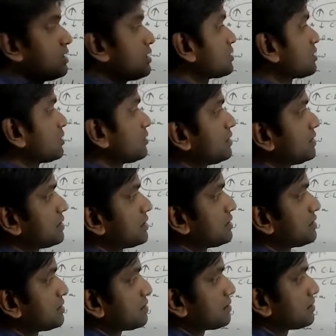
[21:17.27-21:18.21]
So this
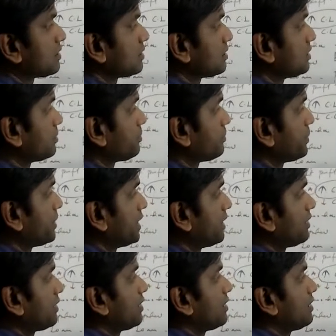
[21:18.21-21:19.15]
is, the
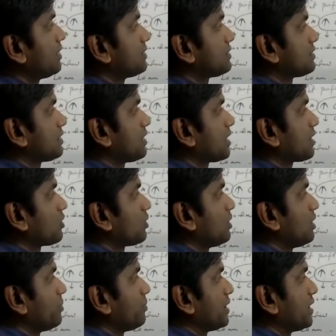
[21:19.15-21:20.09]
P&L is an
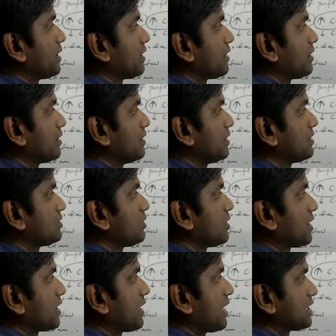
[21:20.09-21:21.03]
accrual P&L. It is
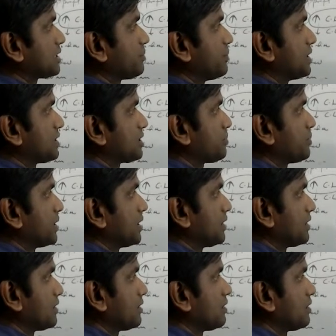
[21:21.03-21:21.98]
not a cash-based P&L.